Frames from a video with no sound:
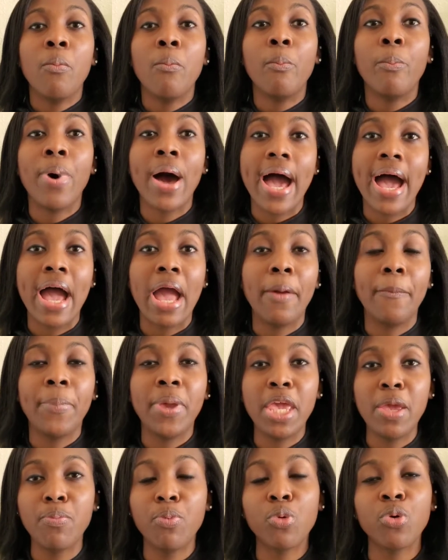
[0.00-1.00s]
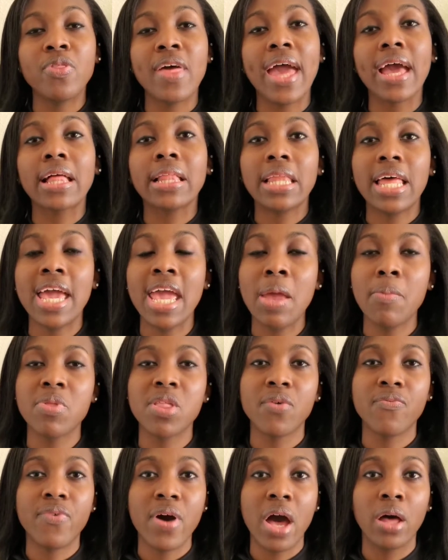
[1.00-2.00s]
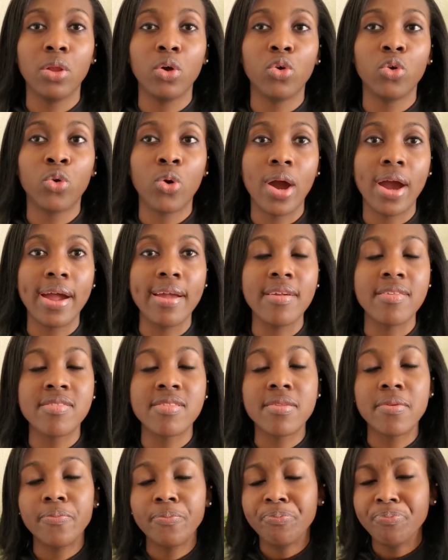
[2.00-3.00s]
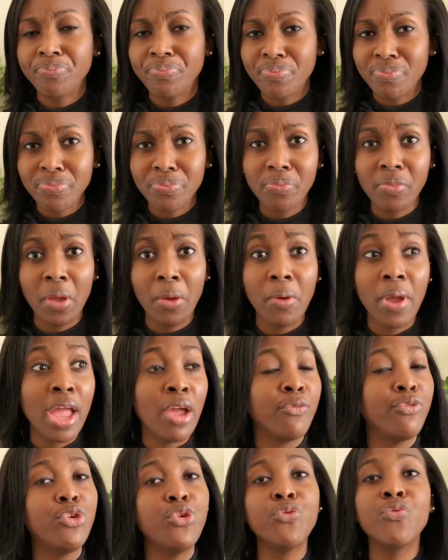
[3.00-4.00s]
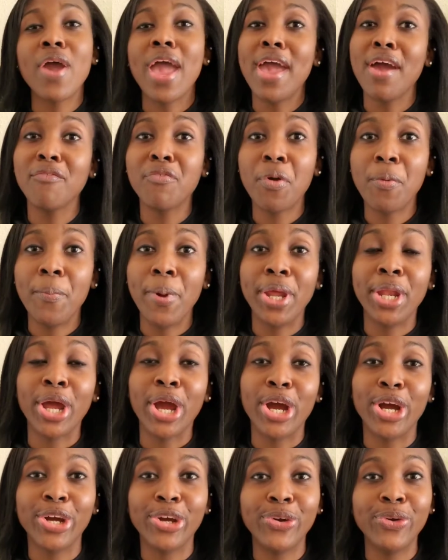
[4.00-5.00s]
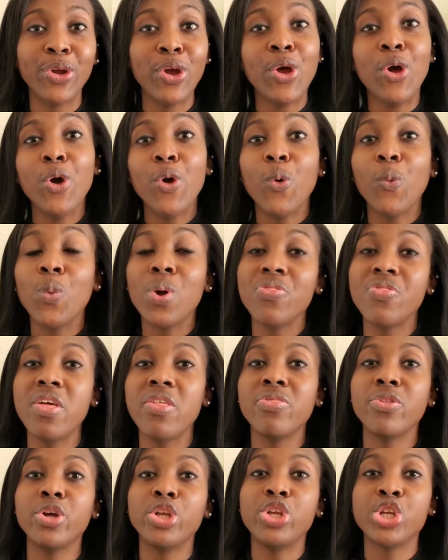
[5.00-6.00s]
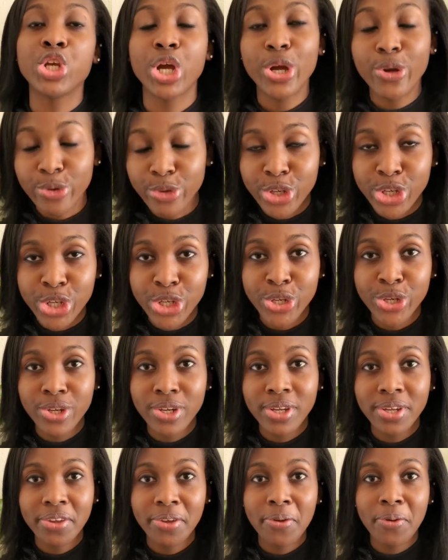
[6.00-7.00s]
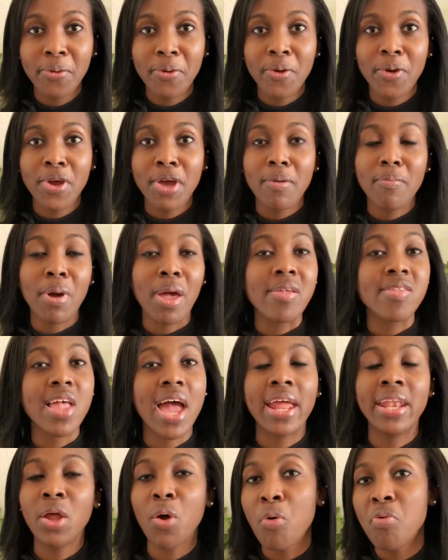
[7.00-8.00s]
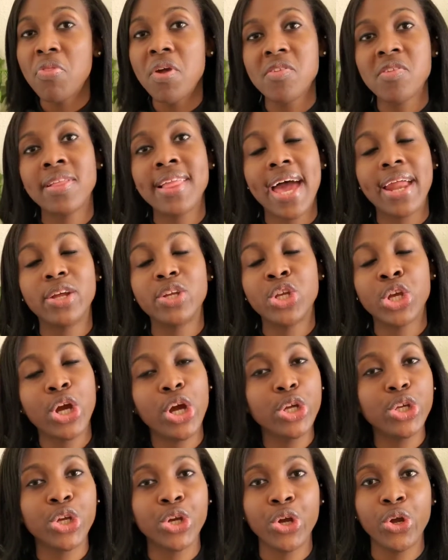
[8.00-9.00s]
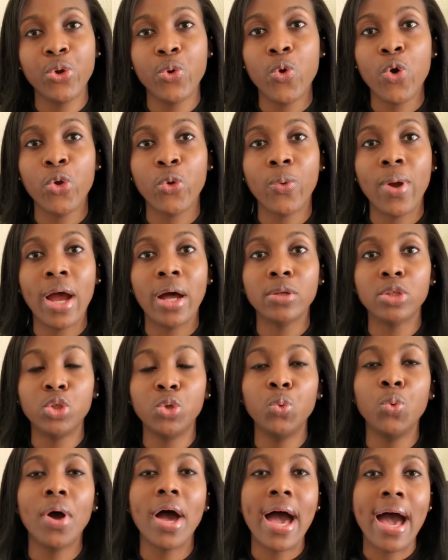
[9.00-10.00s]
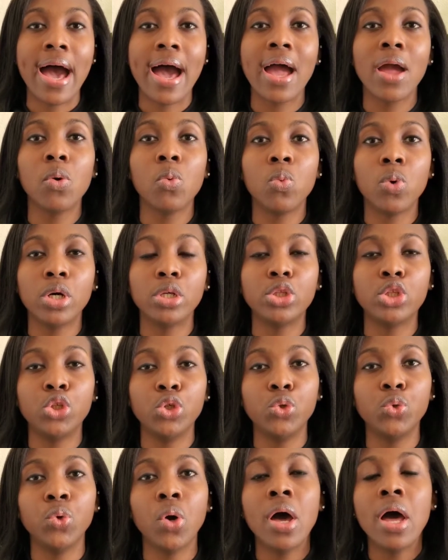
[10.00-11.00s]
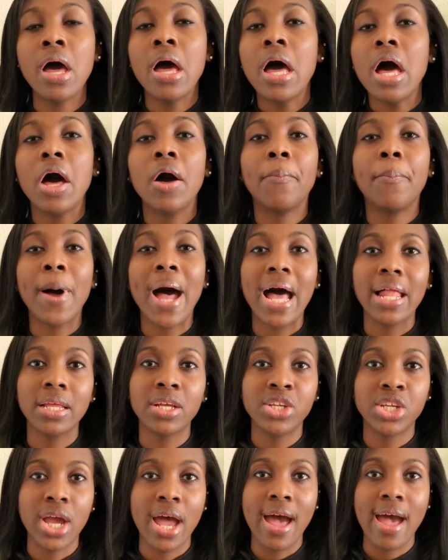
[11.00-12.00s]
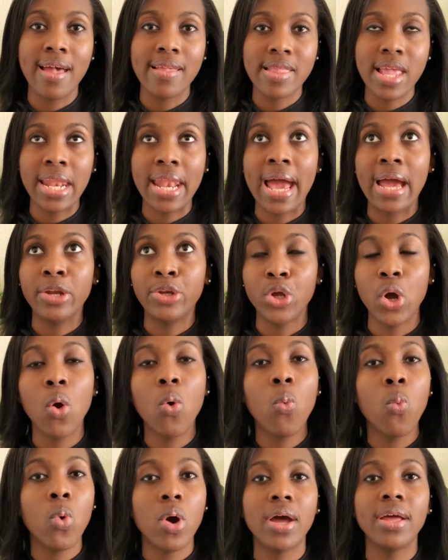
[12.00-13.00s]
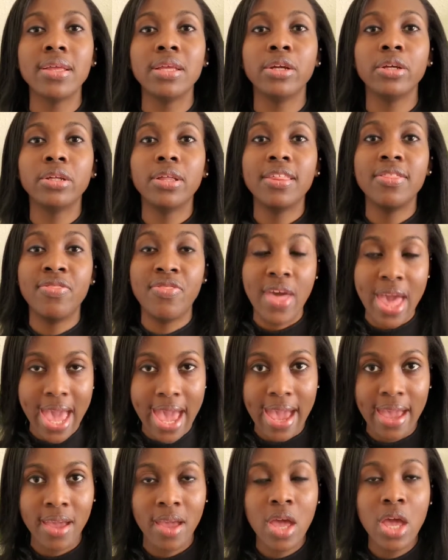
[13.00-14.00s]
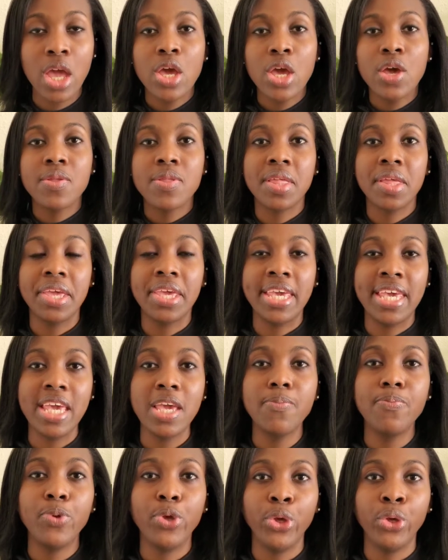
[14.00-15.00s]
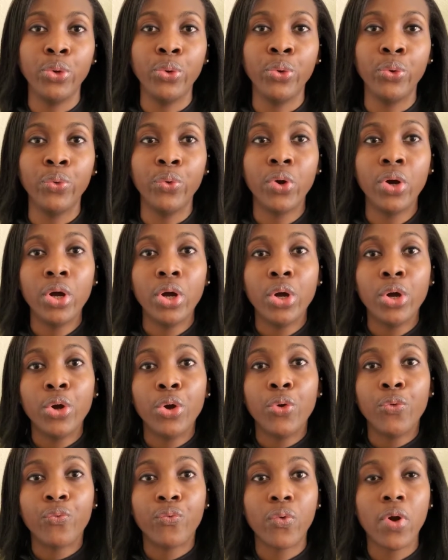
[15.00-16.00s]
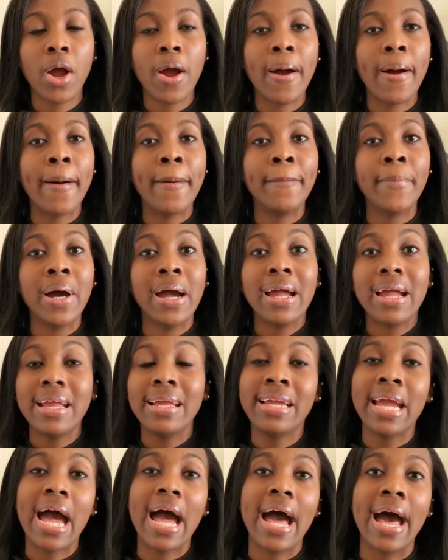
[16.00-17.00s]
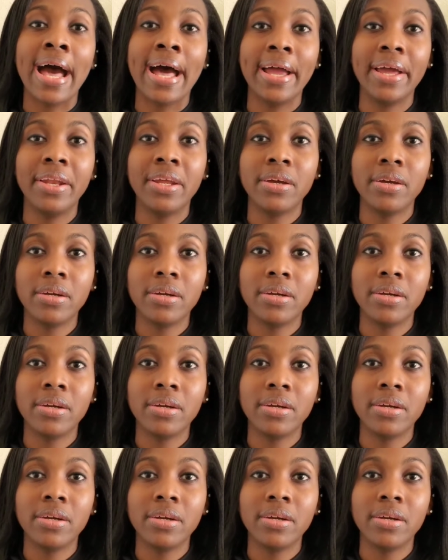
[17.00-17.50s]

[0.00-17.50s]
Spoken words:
by people that claim to follow Christ, if you've ever been hurt within the church, because I know there's a lot of church hurt going around too, I want to apologize. And I don't want that to keep you from God.